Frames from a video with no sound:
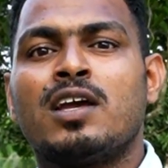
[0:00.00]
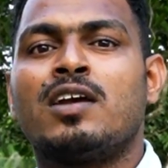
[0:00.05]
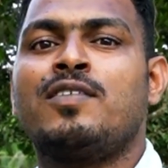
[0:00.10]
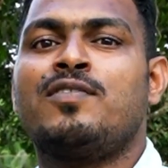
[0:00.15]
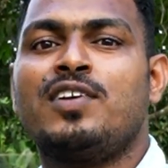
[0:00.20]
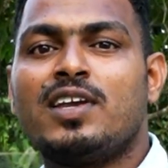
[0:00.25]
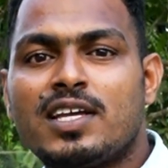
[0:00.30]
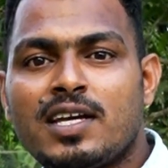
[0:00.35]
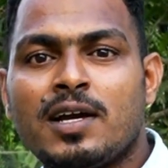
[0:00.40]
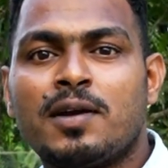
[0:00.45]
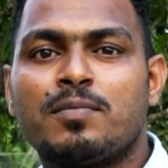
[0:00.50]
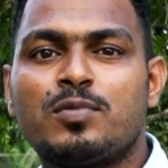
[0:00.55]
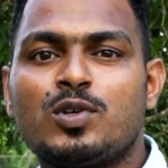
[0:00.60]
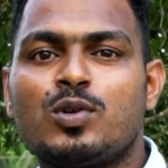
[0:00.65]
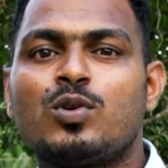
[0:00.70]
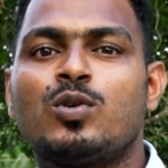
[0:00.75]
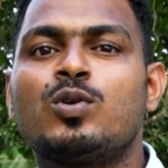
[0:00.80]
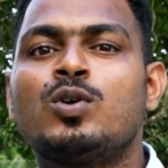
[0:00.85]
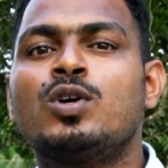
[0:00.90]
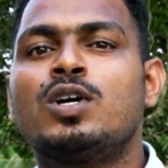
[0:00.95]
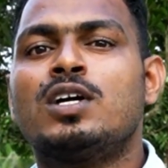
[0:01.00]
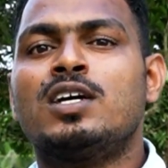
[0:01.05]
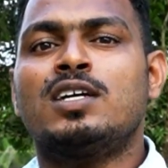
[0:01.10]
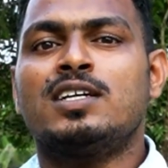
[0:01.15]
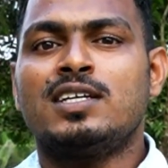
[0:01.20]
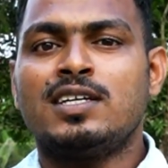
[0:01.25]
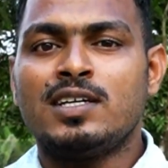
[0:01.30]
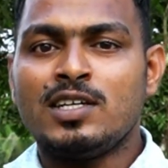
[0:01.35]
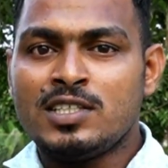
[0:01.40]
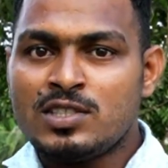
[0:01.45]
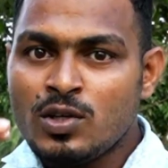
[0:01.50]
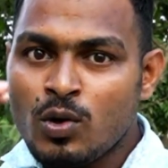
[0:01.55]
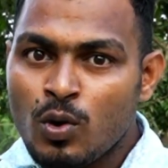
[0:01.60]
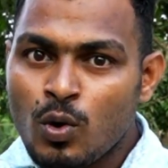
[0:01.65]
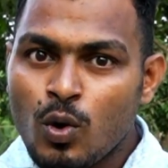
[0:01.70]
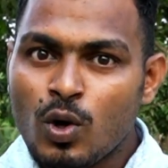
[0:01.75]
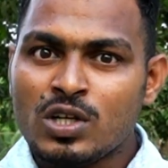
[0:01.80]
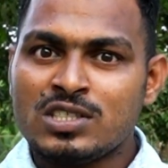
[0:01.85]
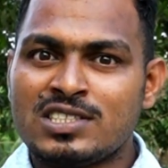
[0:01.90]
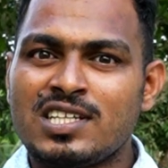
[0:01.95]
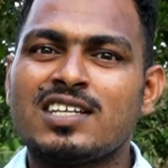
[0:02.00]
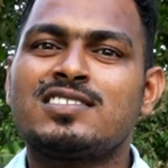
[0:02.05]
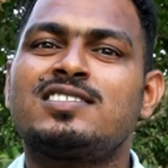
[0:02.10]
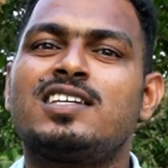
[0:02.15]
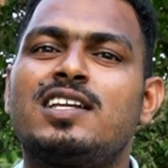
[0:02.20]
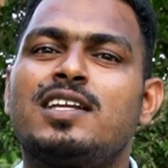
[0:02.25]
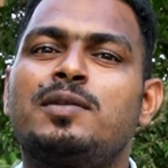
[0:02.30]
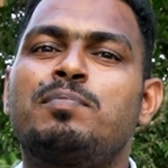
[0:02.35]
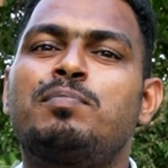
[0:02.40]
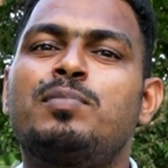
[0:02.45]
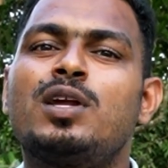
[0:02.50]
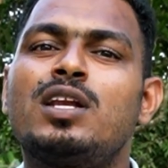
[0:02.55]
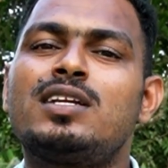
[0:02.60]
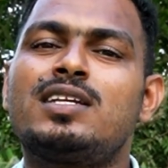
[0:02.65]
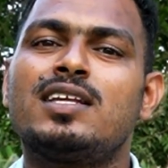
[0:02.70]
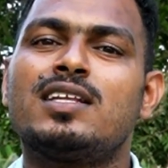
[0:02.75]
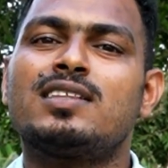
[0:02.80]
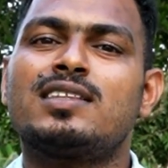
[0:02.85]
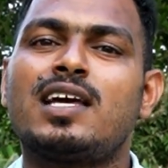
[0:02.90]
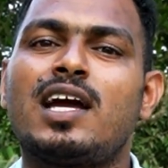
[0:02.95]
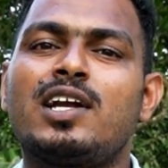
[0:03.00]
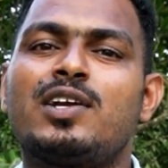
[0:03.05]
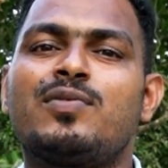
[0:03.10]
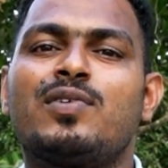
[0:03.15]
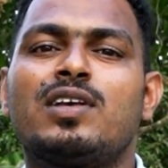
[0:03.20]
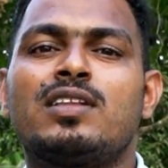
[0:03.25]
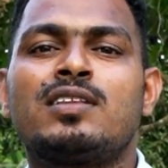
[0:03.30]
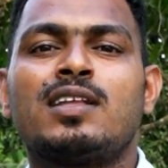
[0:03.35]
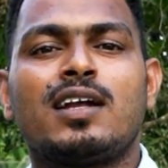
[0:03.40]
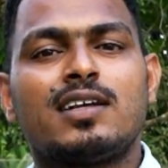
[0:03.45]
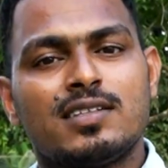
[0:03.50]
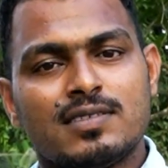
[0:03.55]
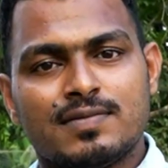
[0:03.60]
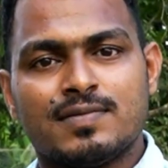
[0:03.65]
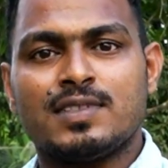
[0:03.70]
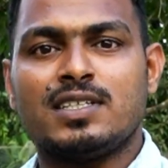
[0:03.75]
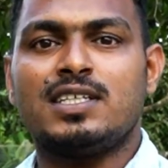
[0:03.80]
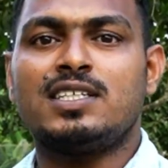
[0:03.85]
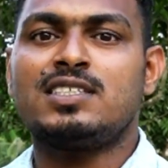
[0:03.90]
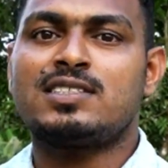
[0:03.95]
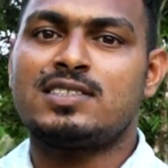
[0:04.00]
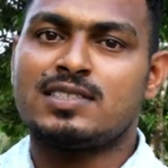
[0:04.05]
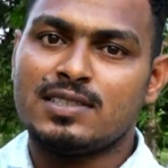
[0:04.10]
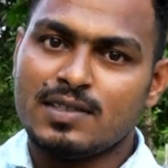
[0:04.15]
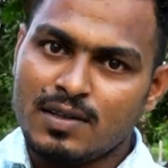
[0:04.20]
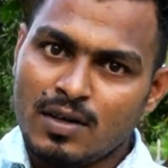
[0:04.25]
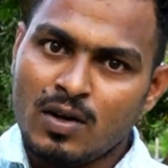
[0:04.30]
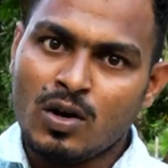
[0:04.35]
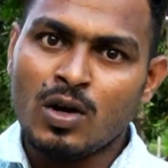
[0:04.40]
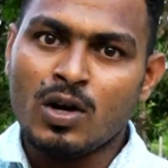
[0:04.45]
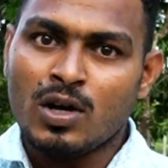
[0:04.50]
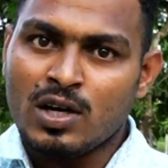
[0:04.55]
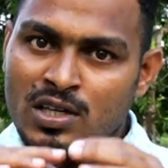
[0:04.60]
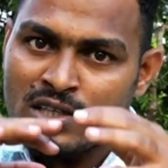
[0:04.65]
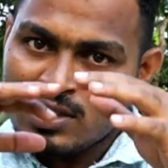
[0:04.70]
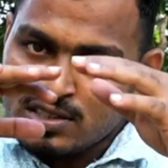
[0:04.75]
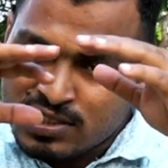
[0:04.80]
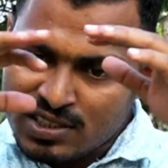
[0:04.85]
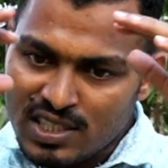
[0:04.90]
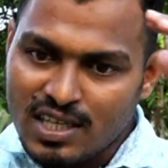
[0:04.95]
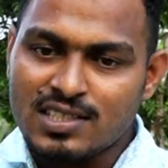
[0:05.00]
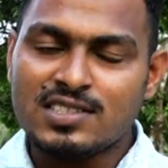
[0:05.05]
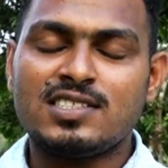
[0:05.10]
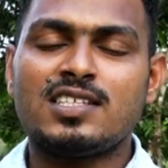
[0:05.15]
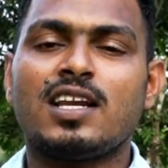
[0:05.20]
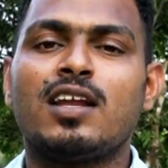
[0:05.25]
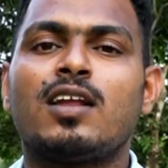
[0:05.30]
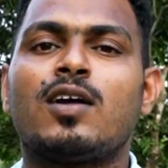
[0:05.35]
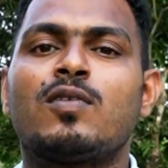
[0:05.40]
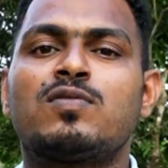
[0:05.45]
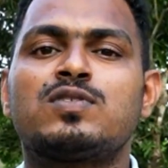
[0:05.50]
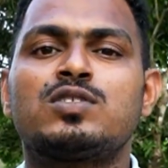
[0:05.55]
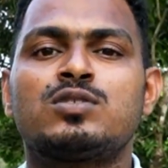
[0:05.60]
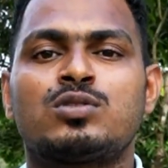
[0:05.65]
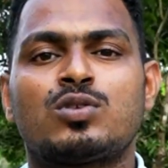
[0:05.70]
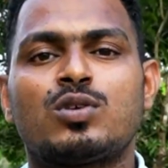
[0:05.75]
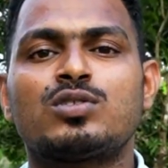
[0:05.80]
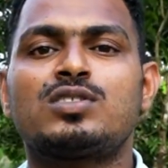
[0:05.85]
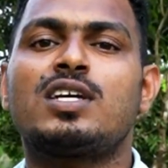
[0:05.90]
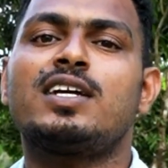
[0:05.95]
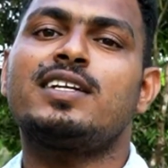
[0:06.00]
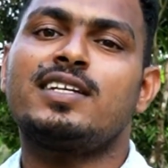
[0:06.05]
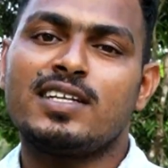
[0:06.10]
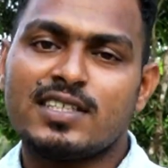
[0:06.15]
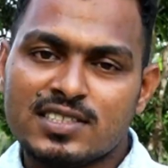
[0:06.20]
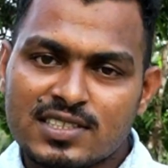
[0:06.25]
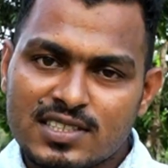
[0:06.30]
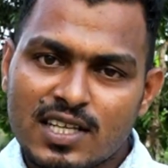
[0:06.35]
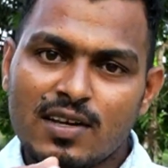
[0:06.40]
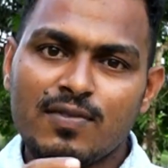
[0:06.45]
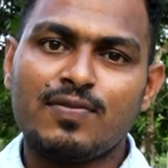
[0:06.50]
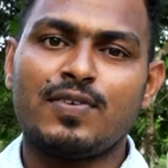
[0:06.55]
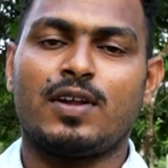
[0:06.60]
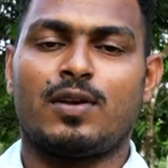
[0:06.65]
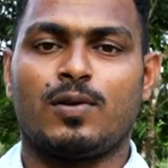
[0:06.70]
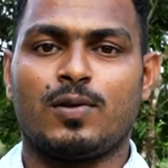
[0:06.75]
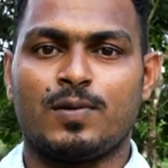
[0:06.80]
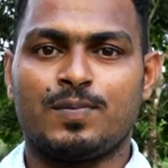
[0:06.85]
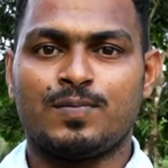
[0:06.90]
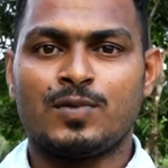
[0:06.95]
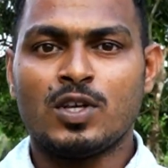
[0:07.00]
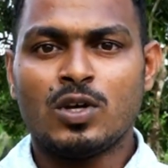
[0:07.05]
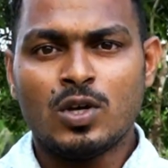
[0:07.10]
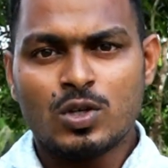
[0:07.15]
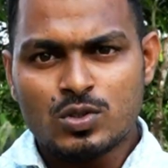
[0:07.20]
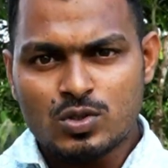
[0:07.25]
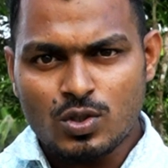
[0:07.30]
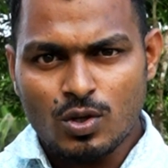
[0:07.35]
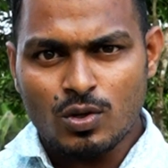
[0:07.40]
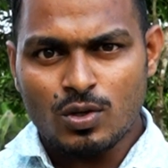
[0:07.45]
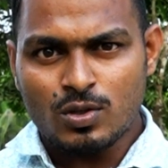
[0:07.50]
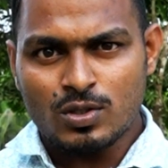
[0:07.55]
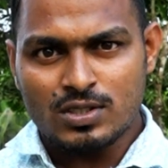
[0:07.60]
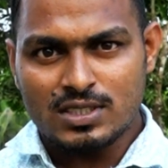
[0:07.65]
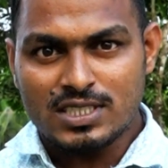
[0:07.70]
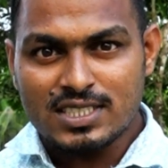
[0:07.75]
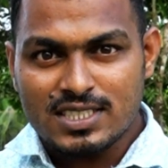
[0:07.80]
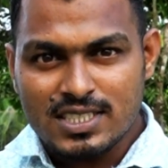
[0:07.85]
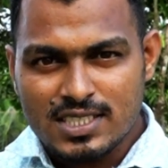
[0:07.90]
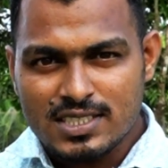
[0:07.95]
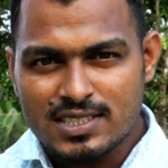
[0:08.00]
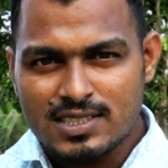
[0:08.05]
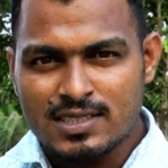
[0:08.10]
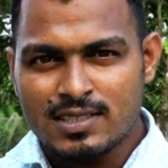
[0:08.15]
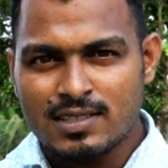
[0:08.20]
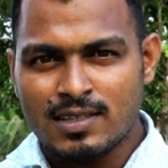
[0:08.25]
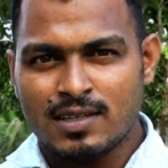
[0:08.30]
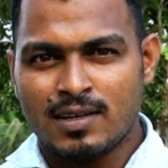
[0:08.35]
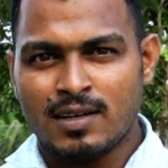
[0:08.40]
We came to know is the whole structure built in that way that its structure of society itself is wrong. So this is